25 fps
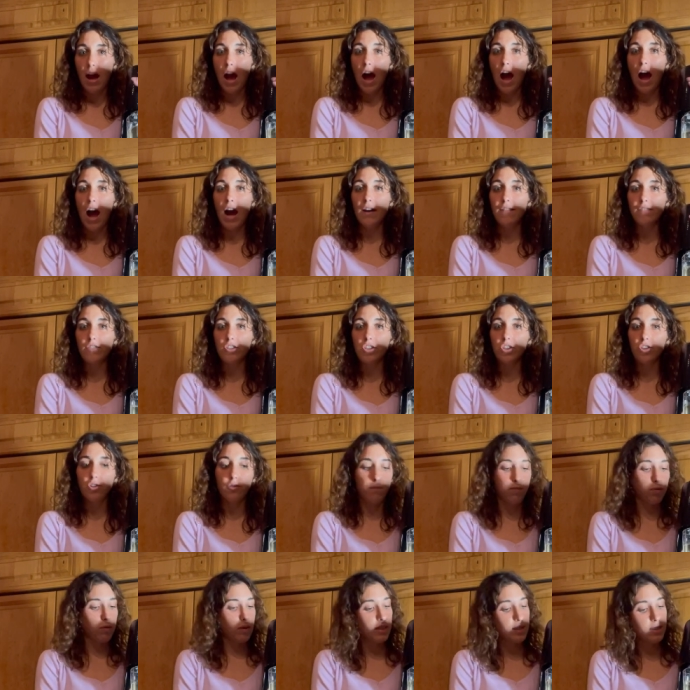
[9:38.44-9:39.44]
After
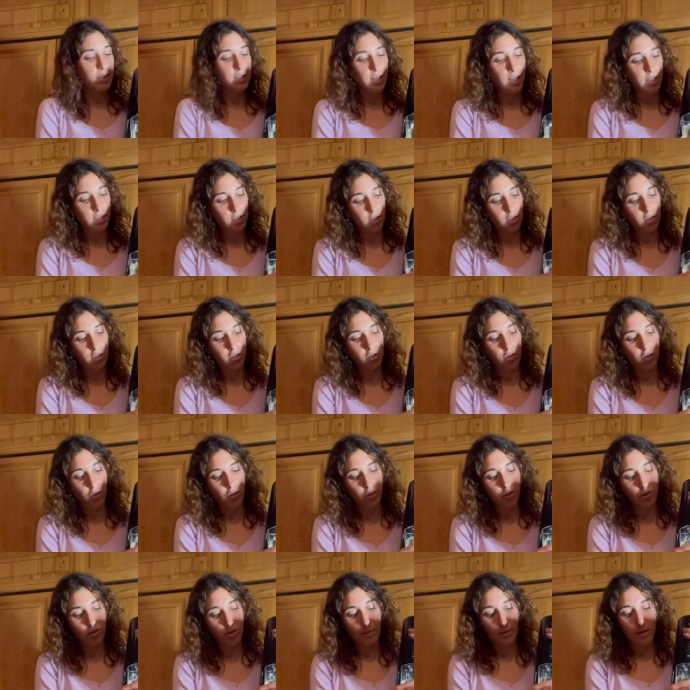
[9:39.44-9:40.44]
you place it into the
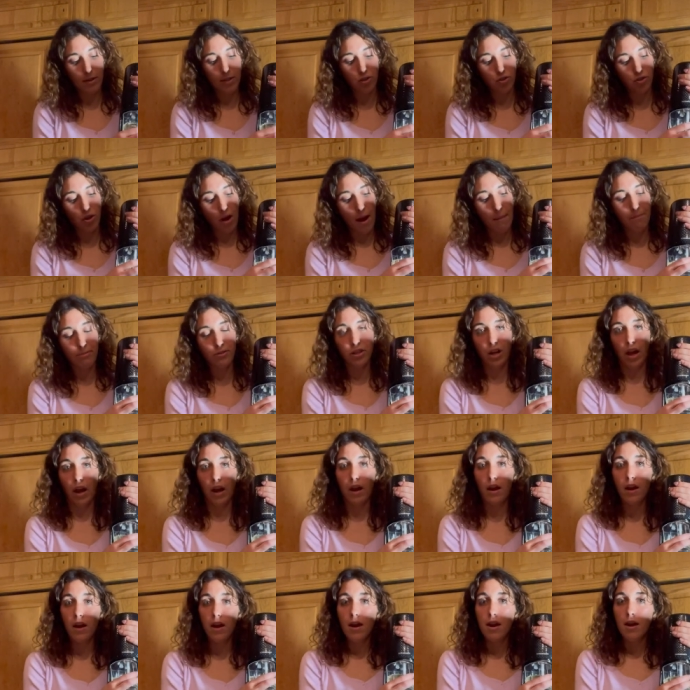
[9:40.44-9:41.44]
SodaStream
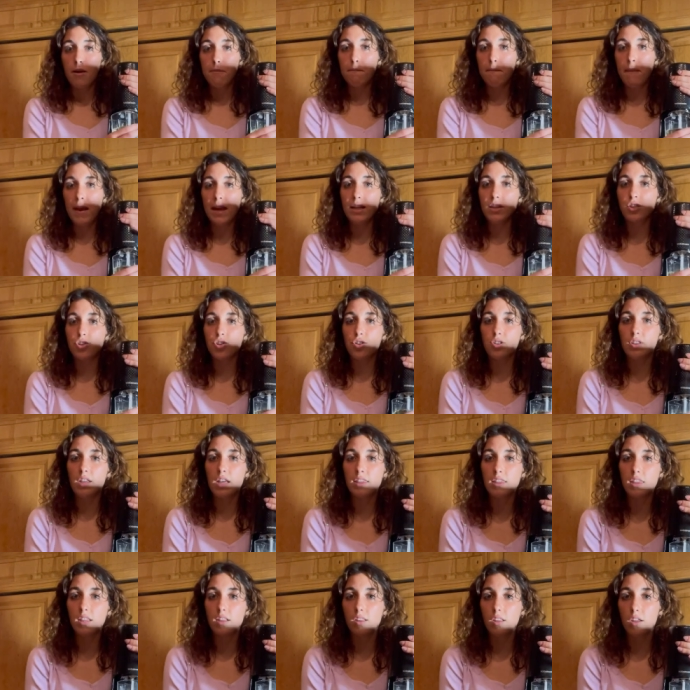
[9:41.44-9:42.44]
contraption, make sure
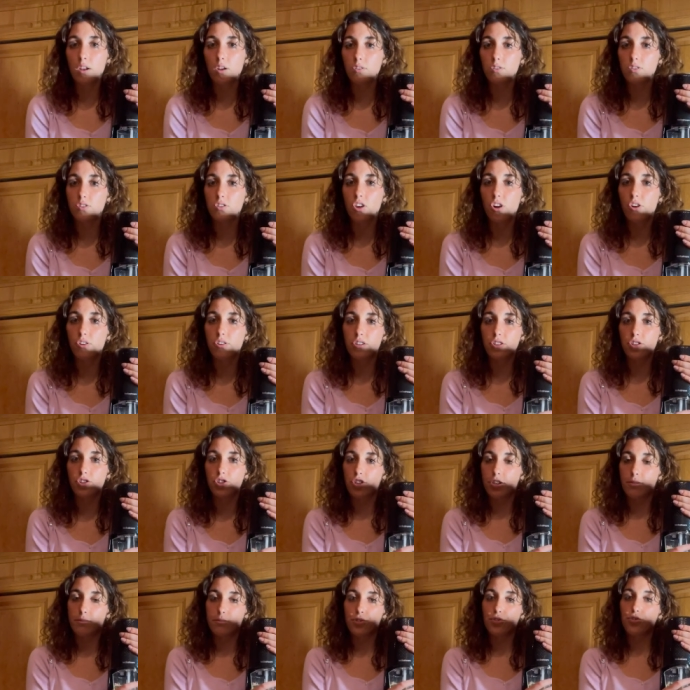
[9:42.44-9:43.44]
that the little
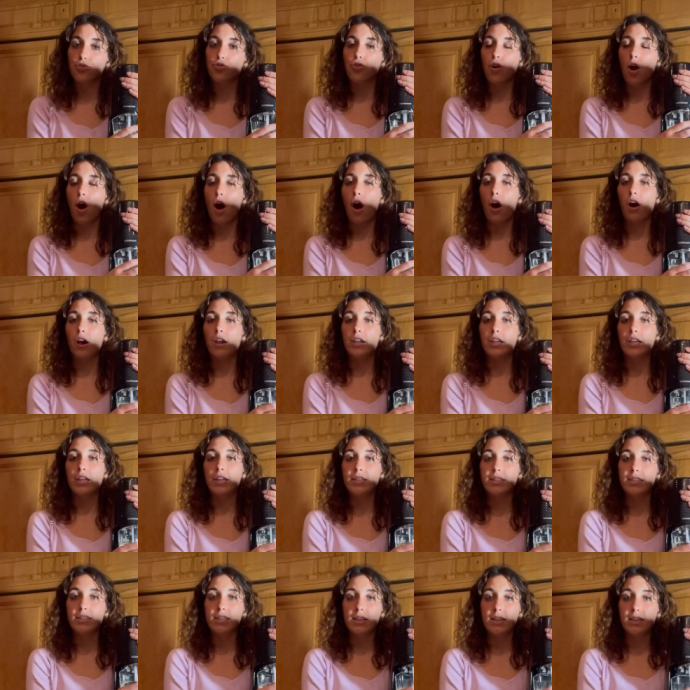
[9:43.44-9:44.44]
SodaStream straw
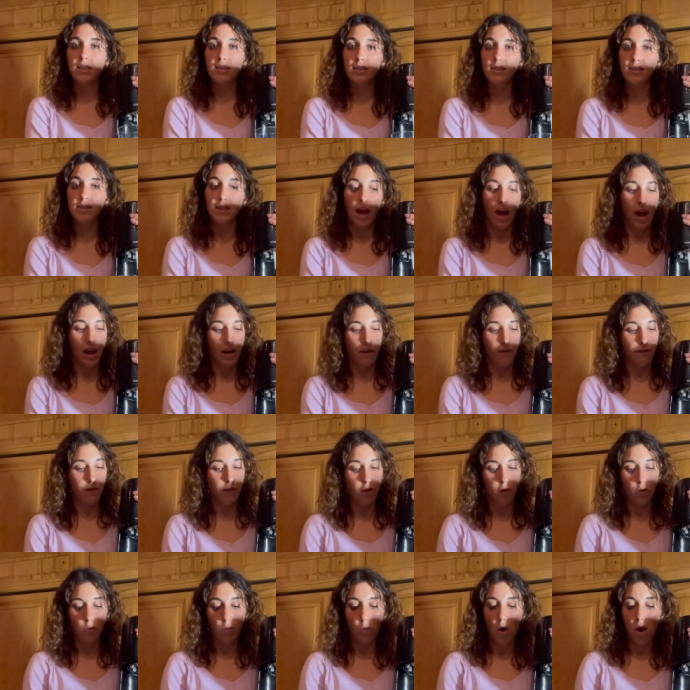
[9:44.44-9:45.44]
is inside of
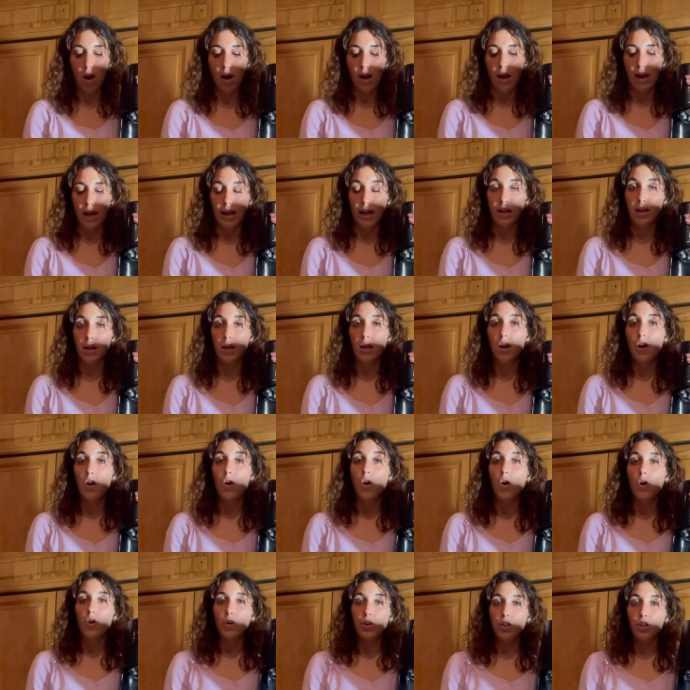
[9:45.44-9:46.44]
your wine.
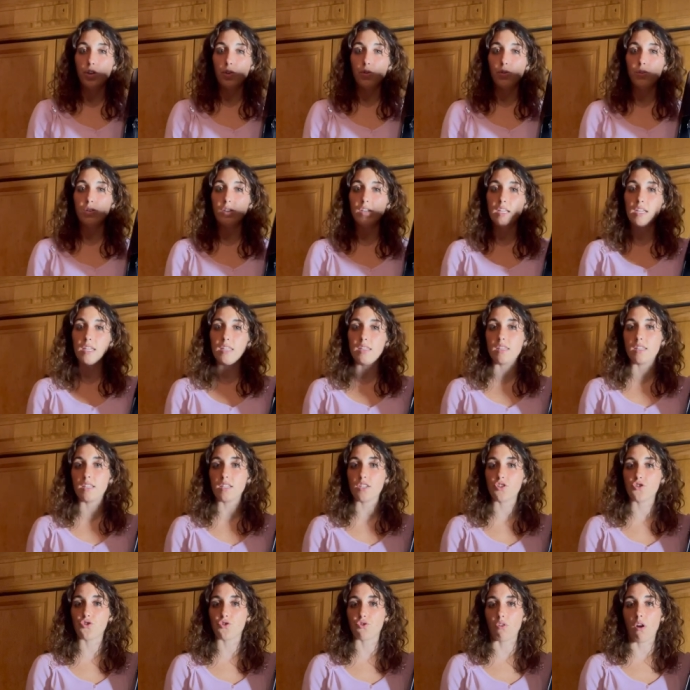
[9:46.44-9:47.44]
You need the
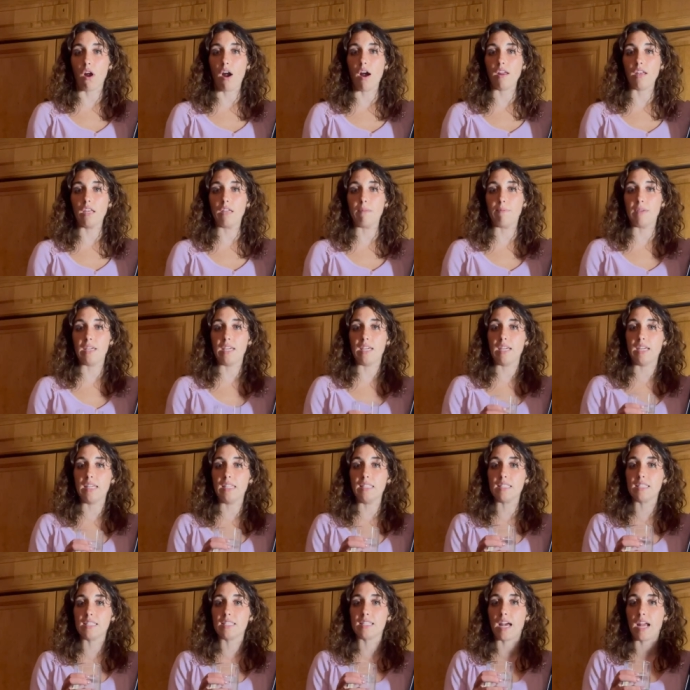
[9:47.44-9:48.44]
straw to be
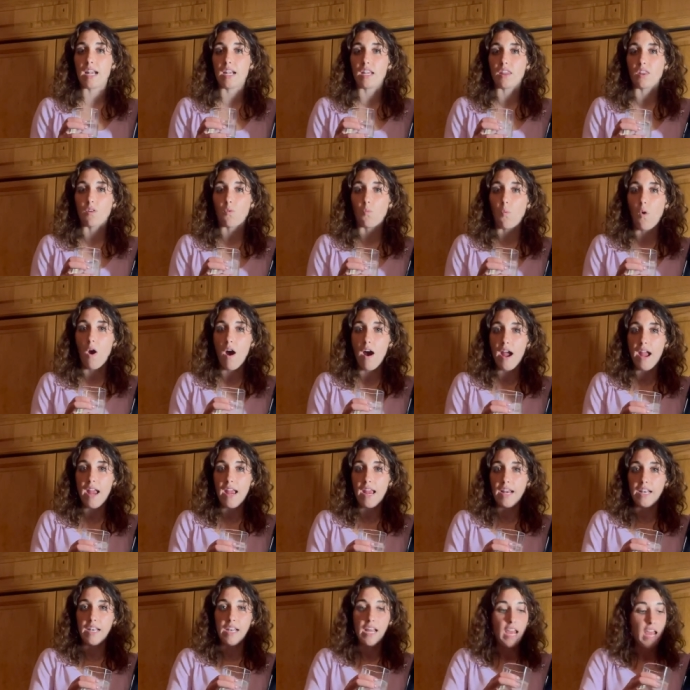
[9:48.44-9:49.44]
inside of the
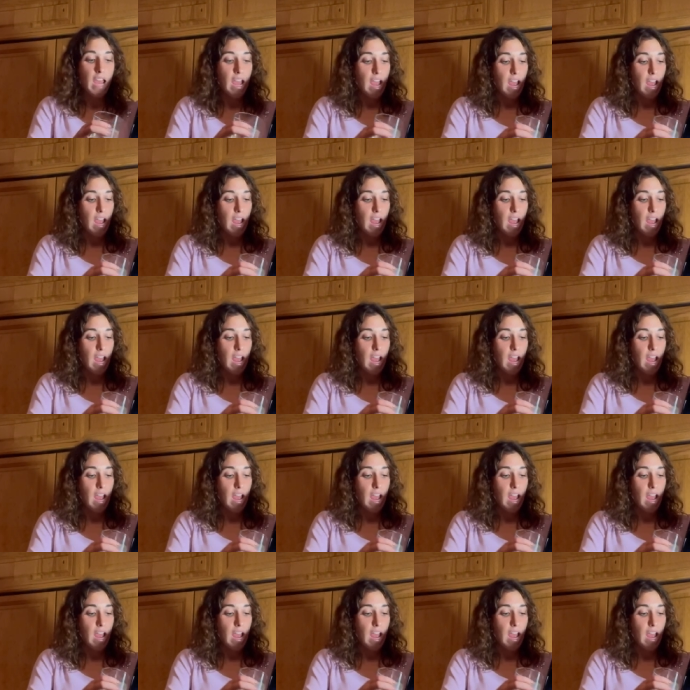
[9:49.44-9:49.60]
wine